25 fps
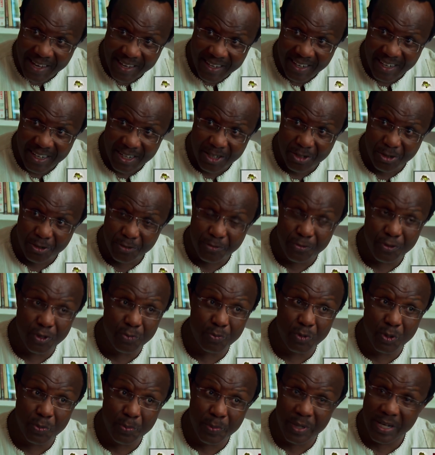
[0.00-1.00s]
cargo
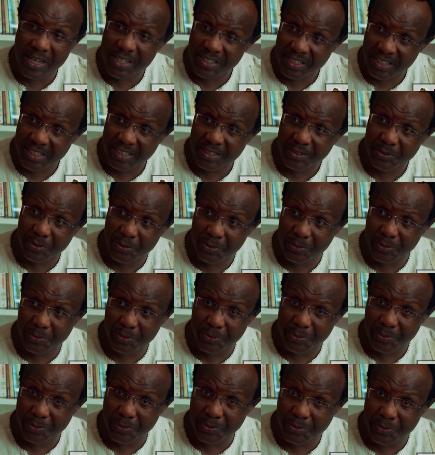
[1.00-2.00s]
from Mombasa
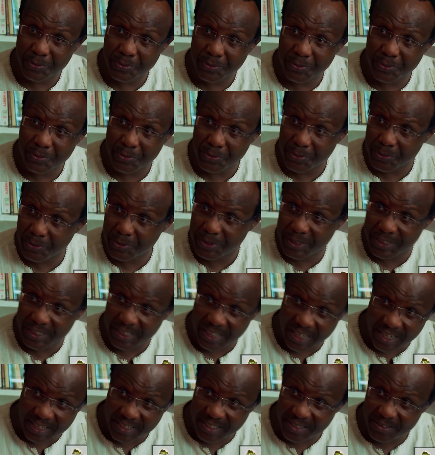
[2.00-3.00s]
to
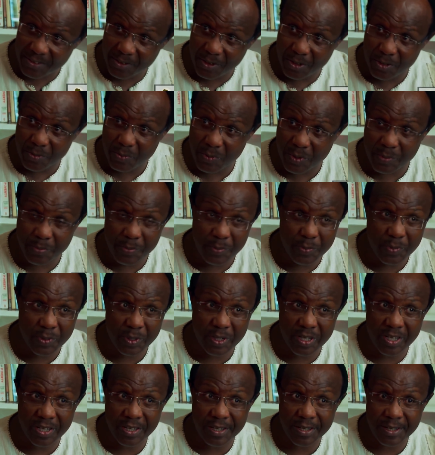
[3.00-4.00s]
Finland, going through
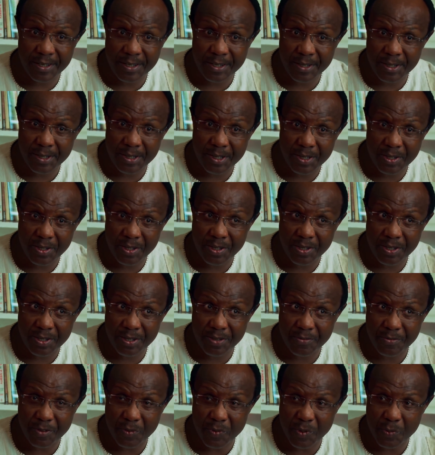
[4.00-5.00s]

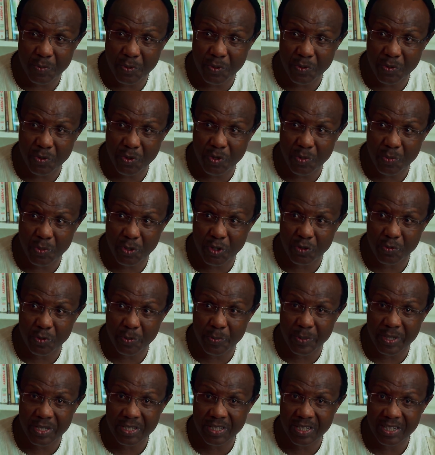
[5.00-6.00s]
the port of
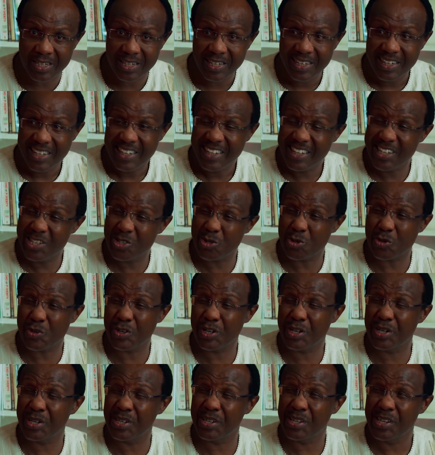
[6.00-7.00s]
Mombasa, is
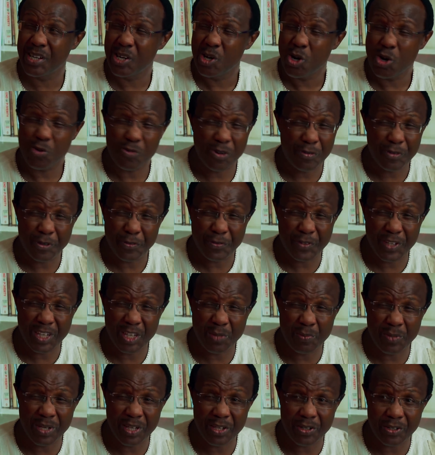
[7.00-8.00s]
already over
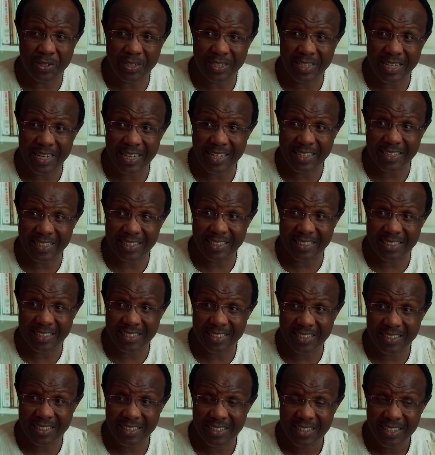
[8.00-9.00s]
15 million
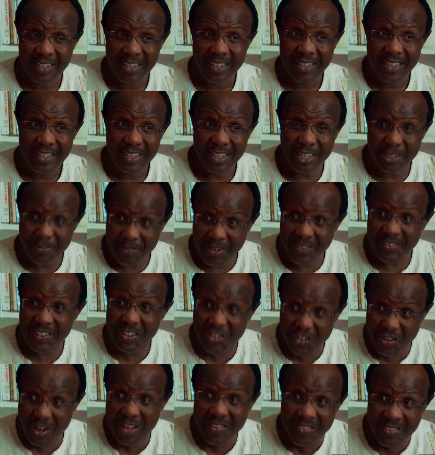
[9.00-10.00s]
tons. In fact, the
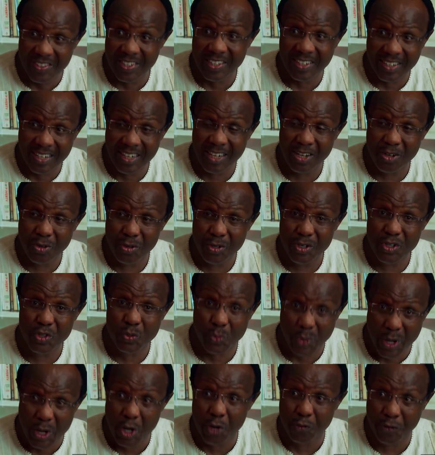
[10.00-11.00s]
transit cargo is
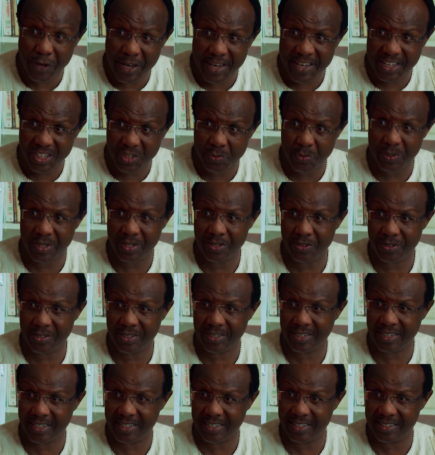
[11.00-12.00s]
well over 8 million
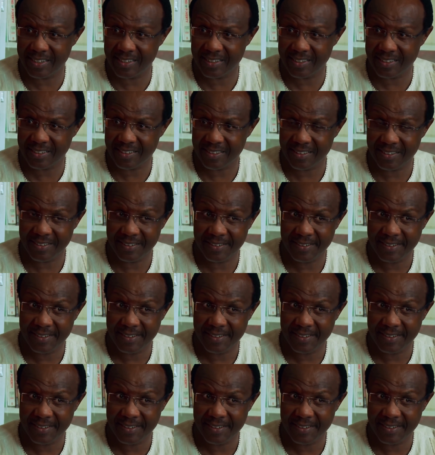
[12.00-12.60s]
tons.